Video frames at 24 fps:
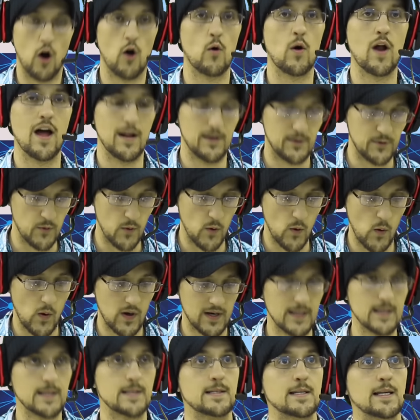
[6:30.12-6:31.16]
Alright, do we
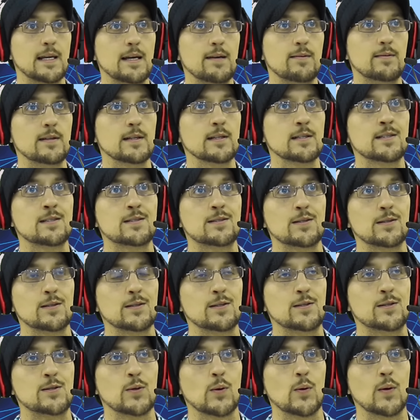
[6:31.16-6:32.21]
want to save this to
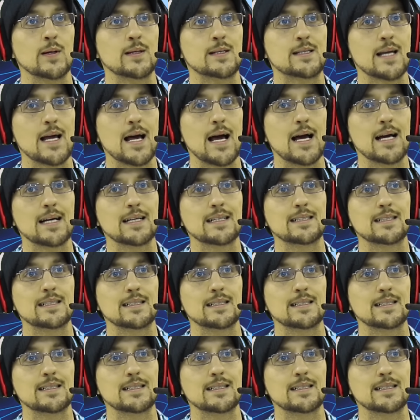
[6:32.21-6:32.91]
toy tag?